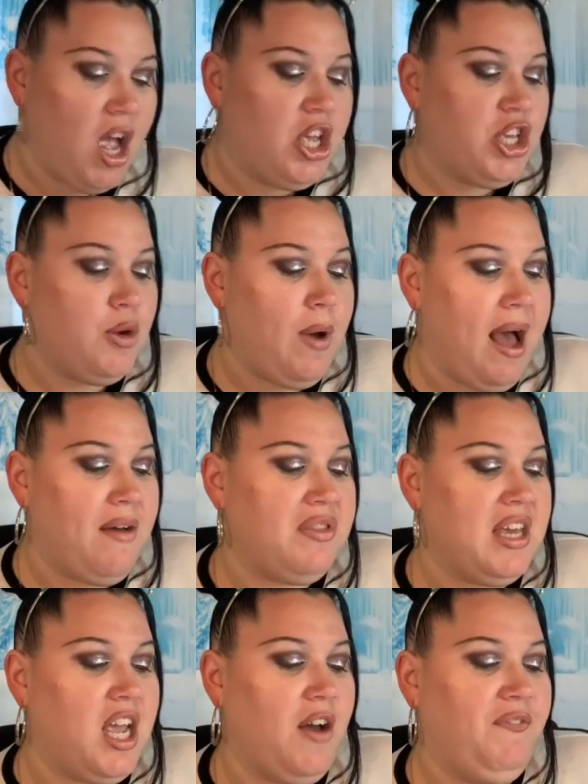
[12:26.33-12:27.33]
You have
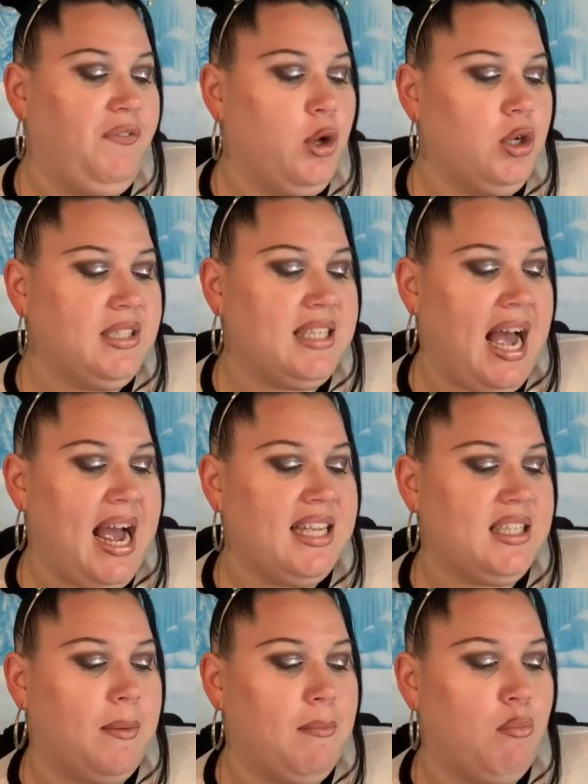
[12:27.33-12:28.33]
the
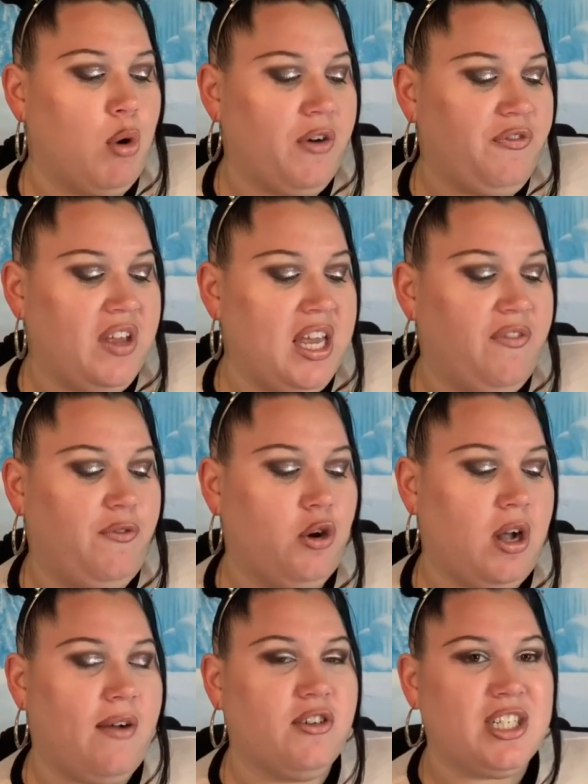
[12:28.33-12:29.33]
full-size Morphe Full
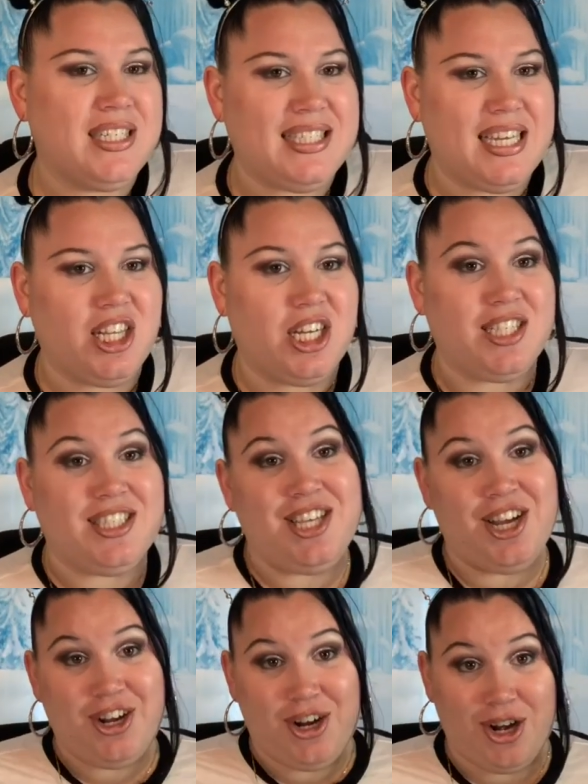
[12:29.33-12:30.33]
Coverage Concealer. It's
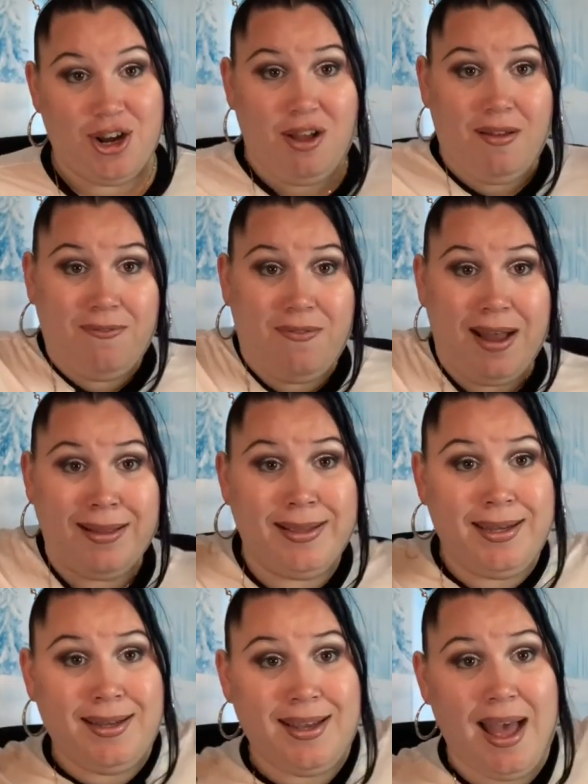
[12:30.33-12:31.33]
your girl
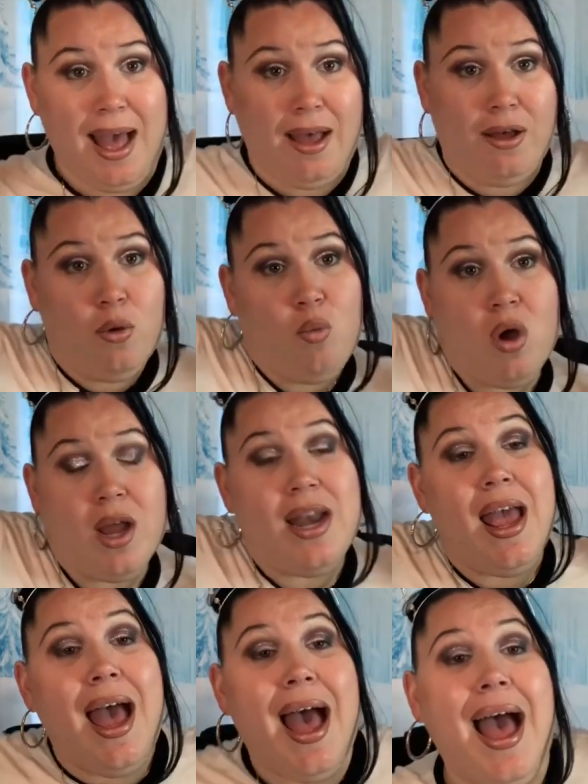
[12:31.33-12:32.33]
finally got one.
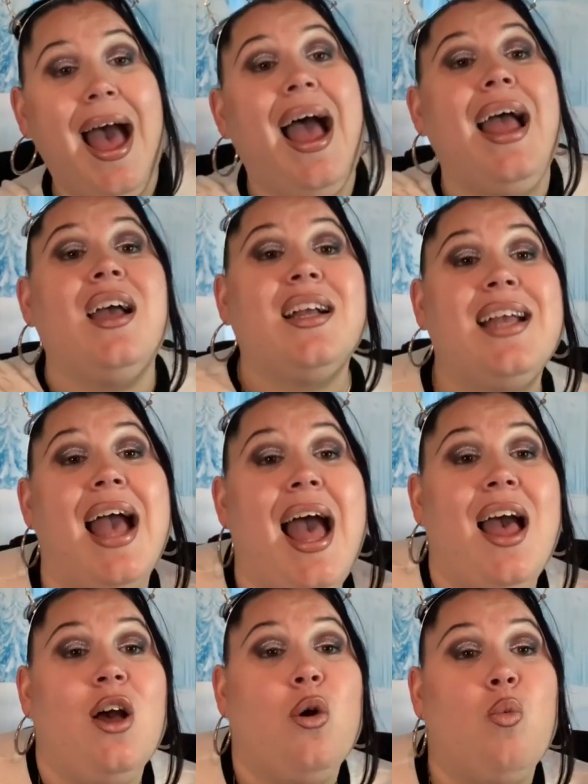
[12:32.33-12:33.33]
I
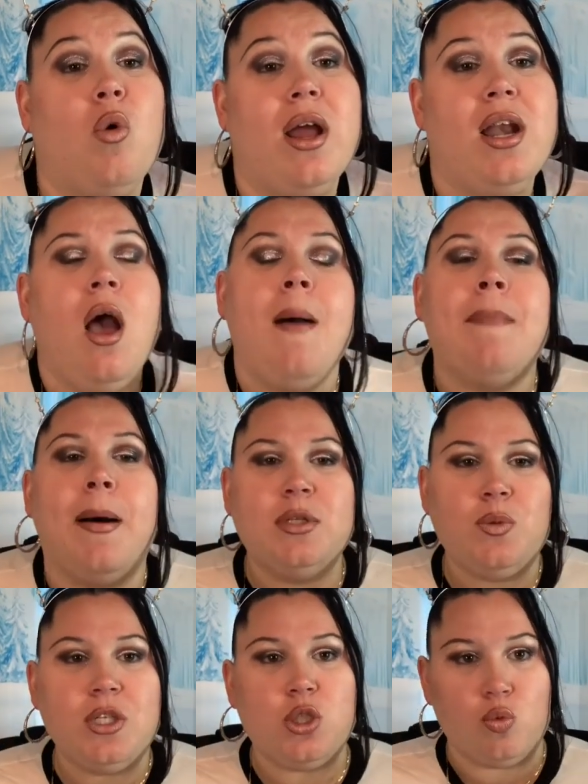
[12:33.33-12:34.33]
got one. Mama
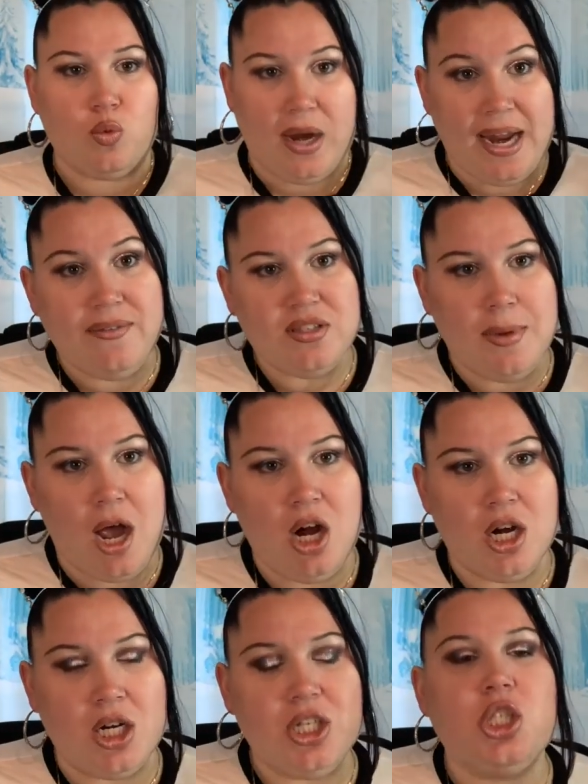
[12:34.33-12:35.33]
Sweets raves about
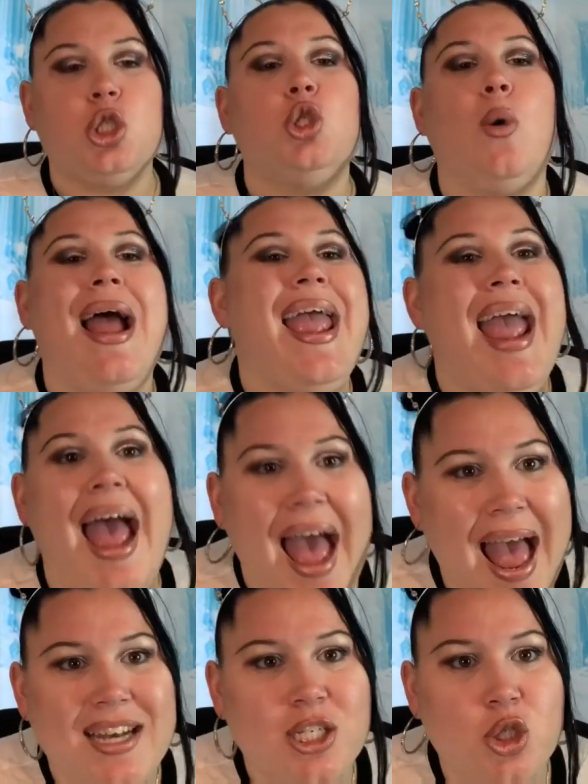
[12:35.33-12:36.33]
hers, so I
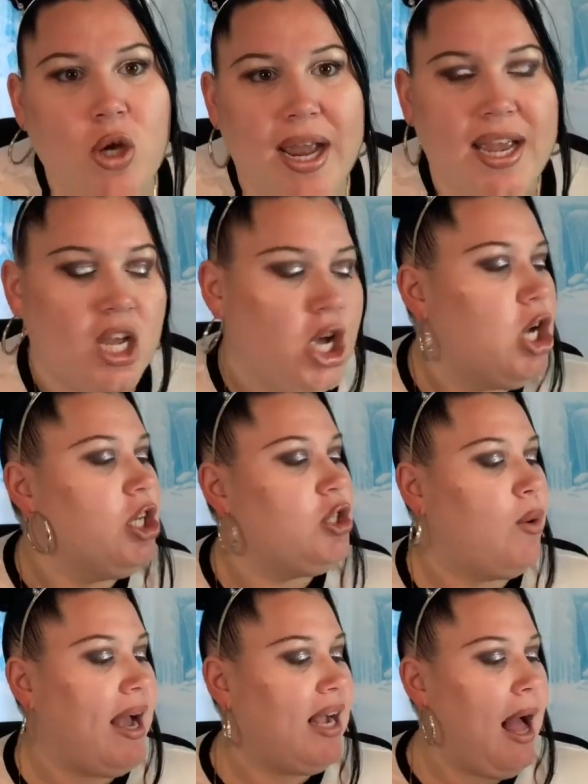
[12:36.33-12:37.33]
had to try it.
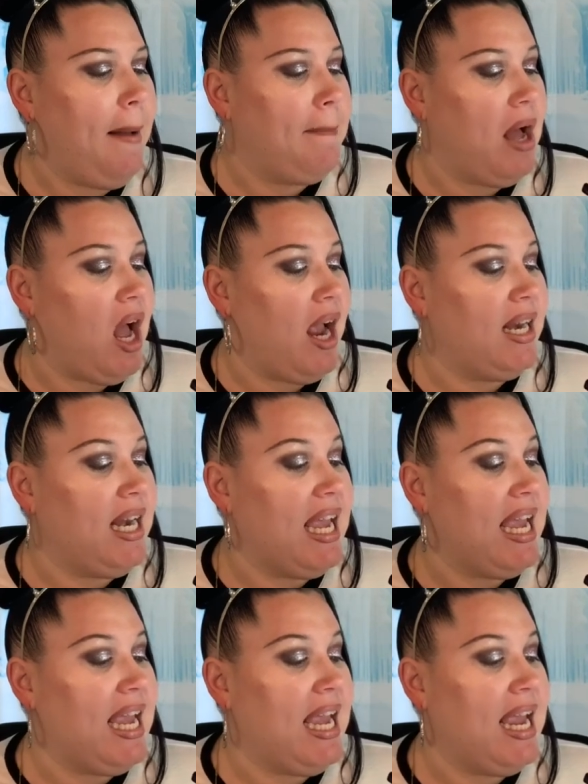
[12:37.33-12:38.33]
So I got mine
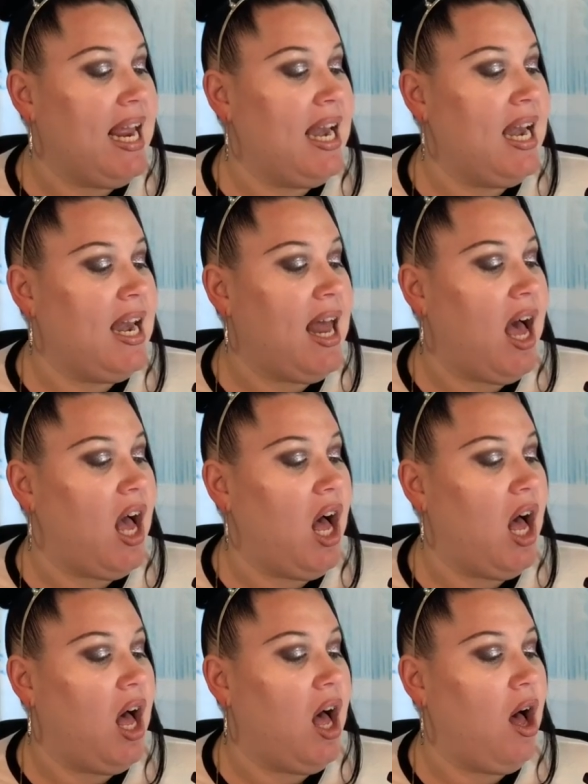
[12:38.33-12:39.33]
in
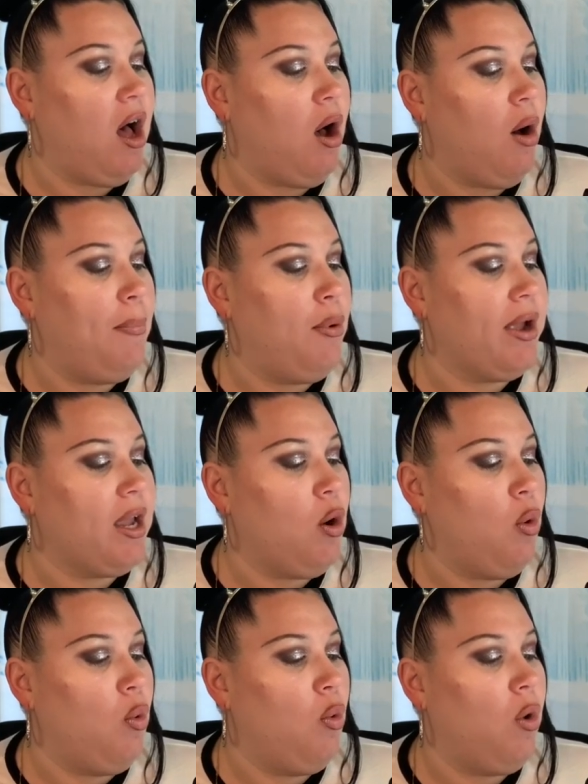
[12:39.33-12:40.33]
uh,
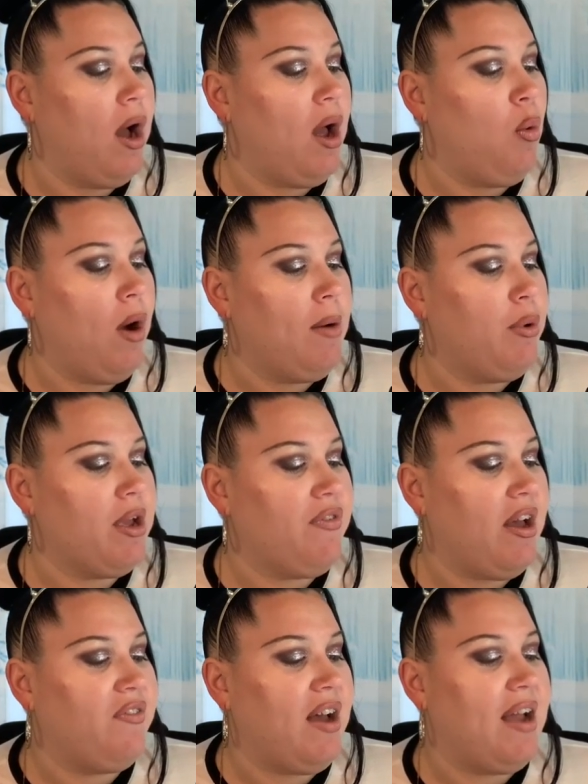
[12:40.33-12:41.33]

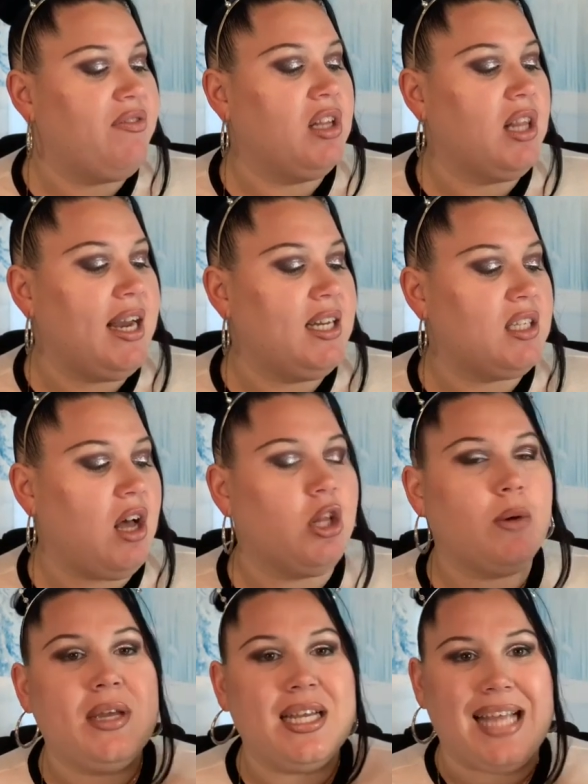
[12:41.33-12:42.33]
1.55, the lightest
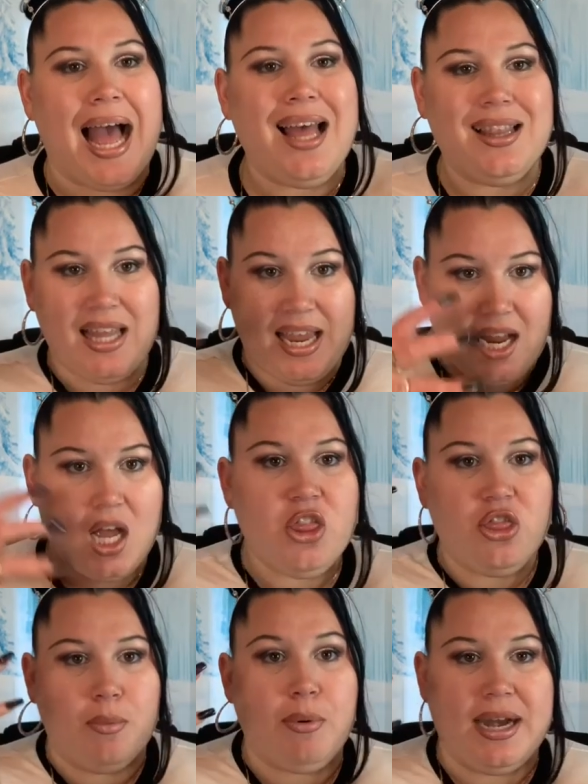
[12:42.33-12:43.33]
color, because I like
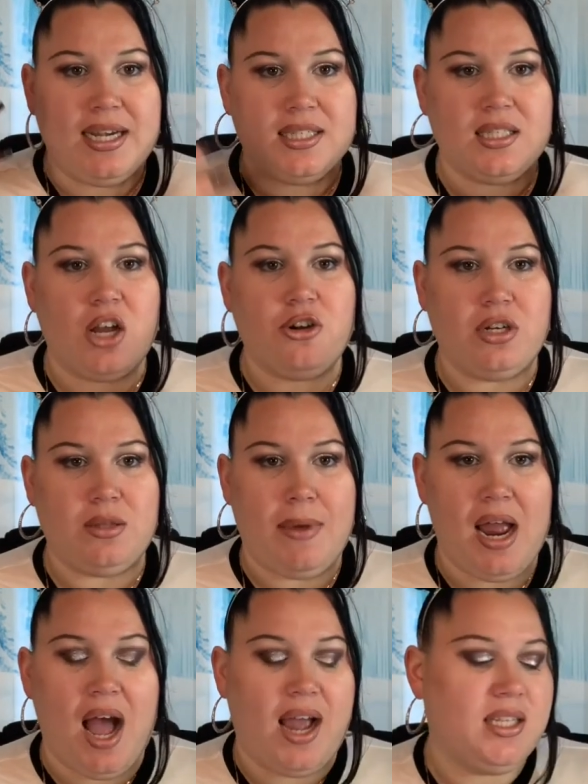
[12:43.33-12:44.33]
the brightness underneath
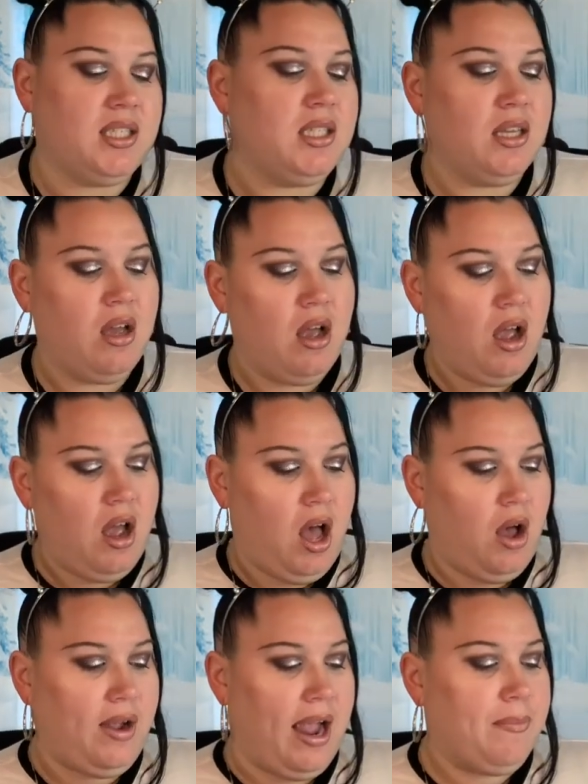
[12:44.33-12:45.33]
my eyes.
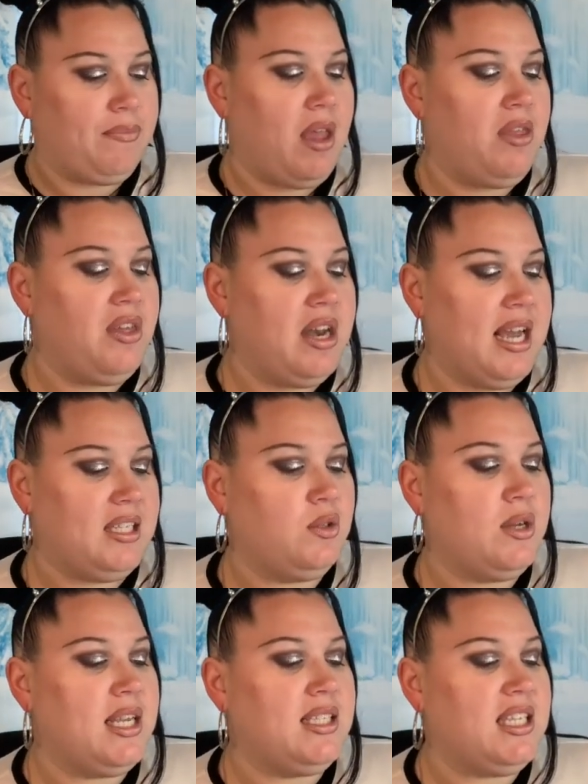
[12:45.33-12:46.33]
Okay, the next
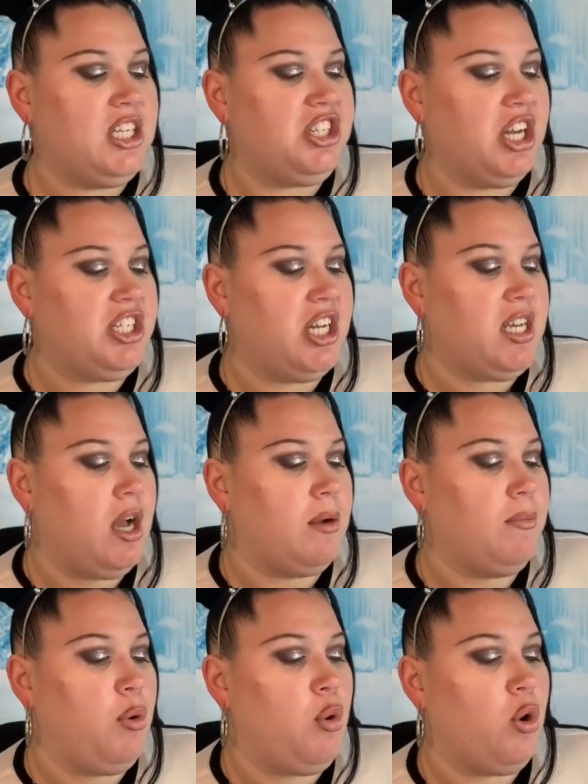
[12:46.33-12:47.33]
one is the JJ
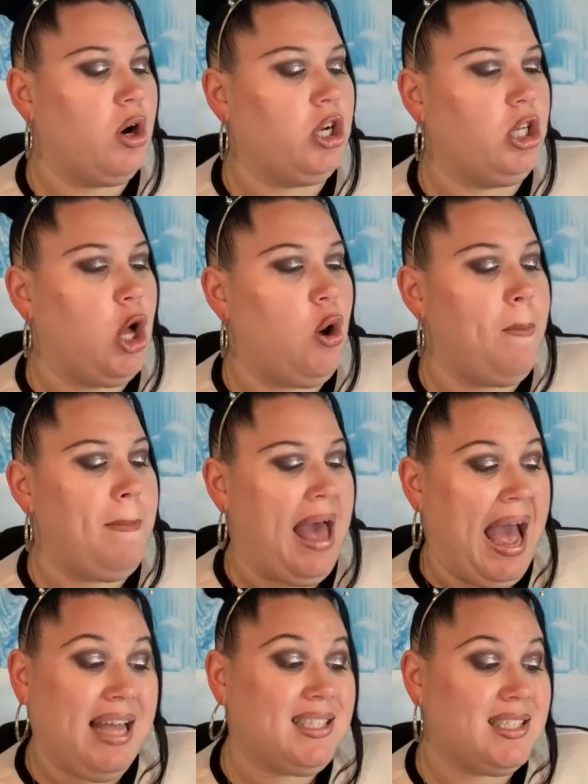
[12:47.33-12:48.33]
Young Pore Glow
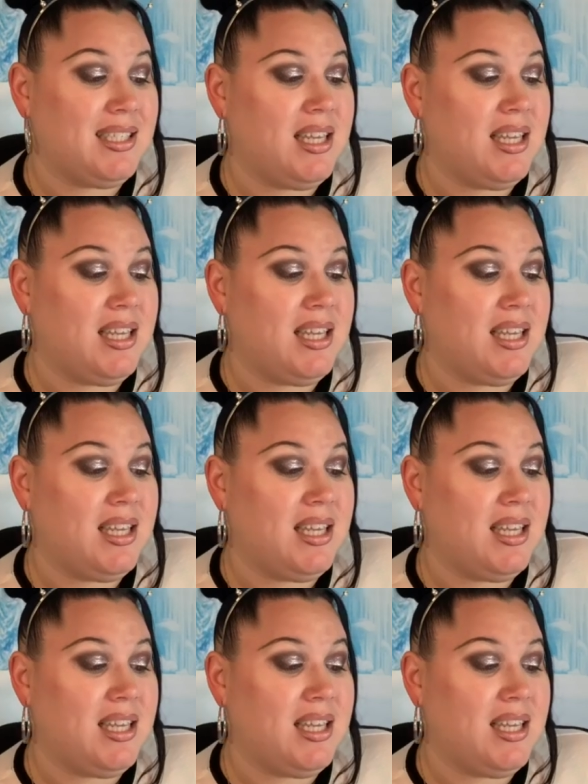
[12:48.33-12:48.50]
Mask.